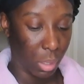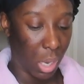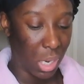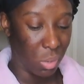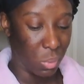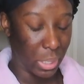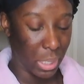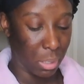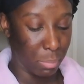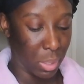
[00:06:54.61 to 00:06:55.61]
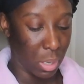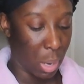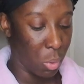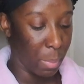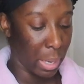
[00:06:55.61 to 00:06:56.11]
I don't want it in the middle.
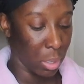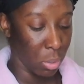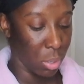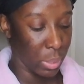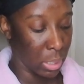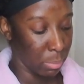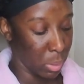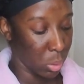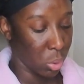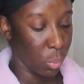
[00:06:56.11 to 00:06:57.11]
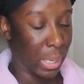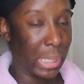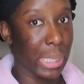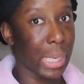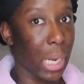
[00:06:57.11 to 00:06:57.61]
I want my logo in the middle, so when they
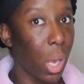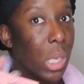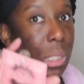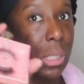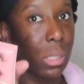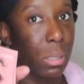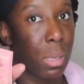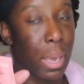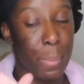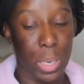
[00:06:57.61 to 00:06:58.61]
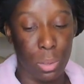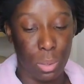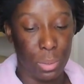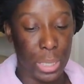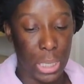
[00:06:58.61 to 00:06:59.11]
take it out, it still have my
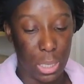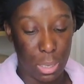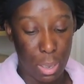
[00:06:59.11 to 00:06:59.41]
logo in it.